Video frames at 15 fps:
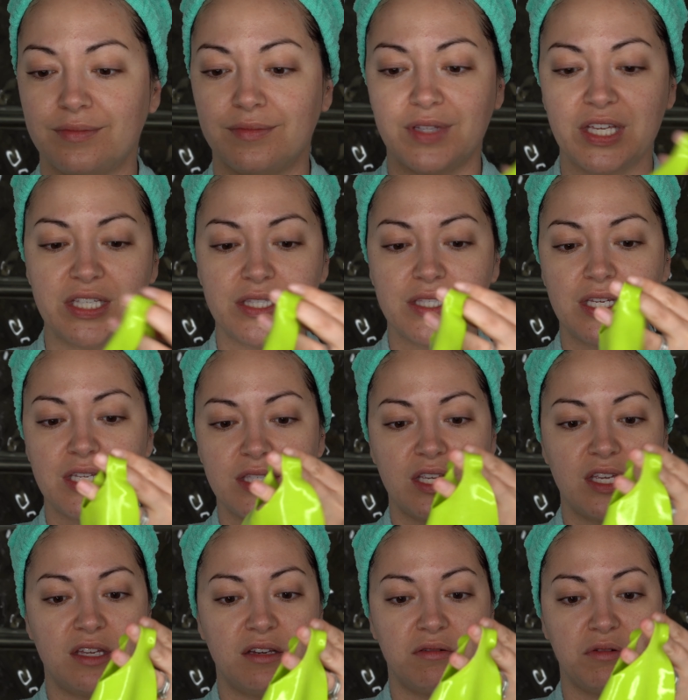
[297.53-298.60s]
this
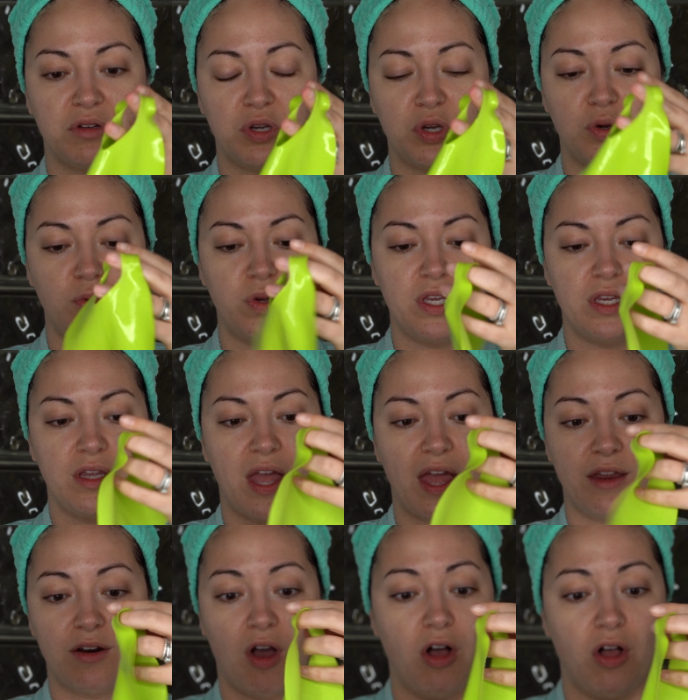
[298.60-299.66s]
isn't gooey
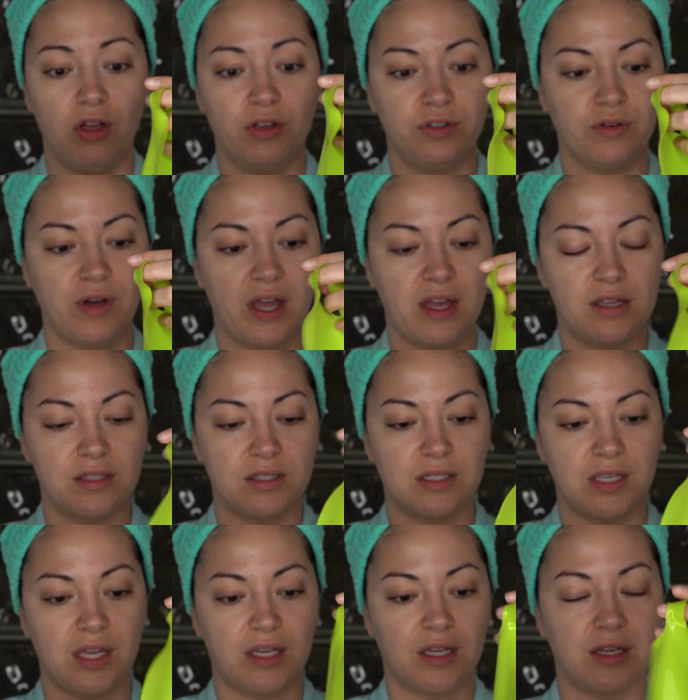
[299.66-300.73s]
at all, you guys.
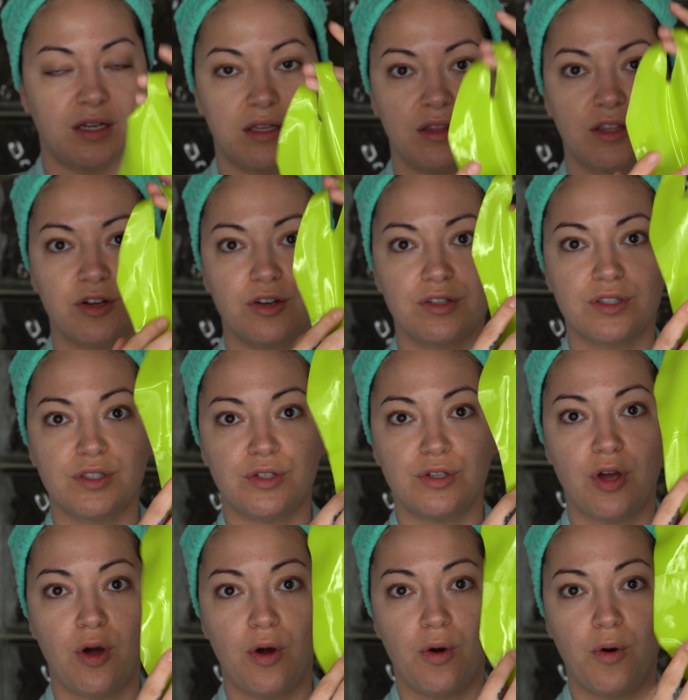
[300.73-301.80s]
Like, there's
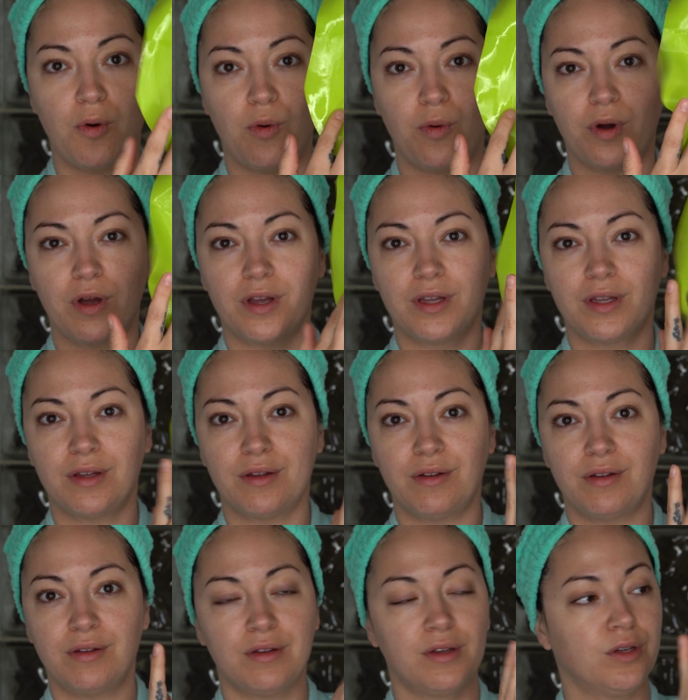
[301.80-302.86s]
no
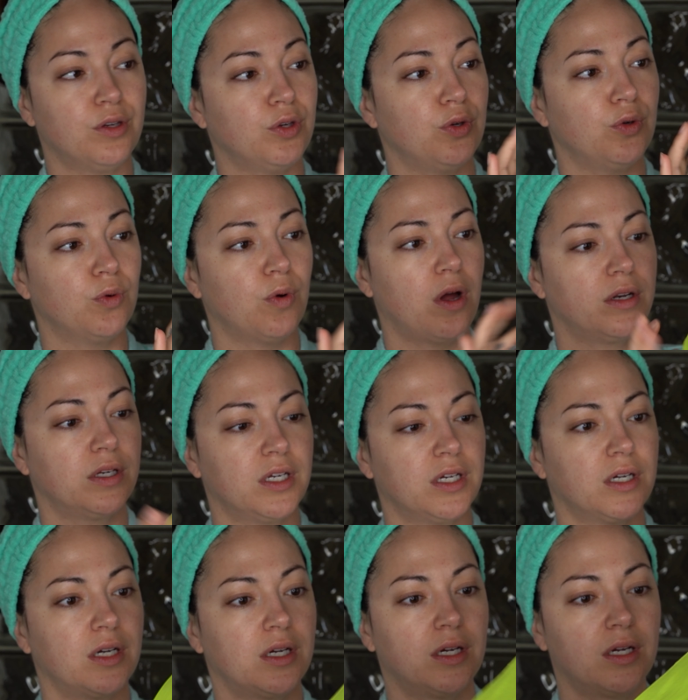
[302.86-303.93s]
goo on
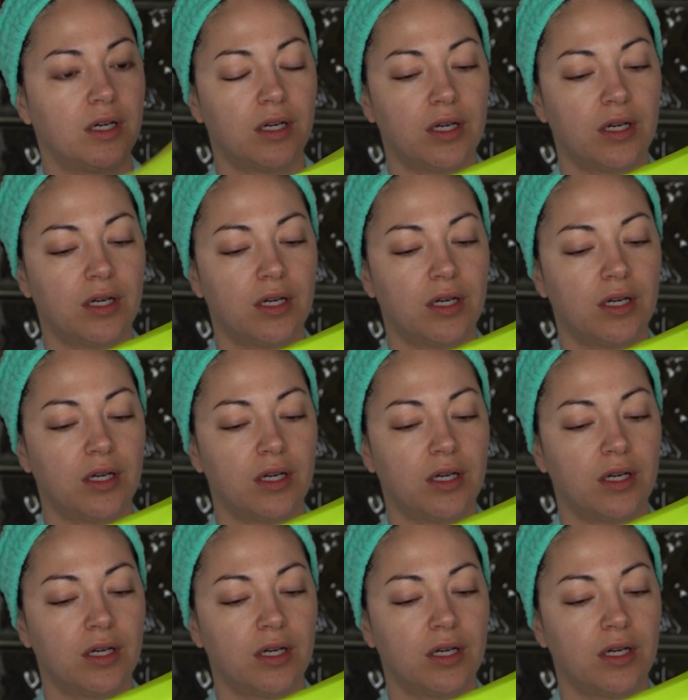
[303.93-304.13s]
here.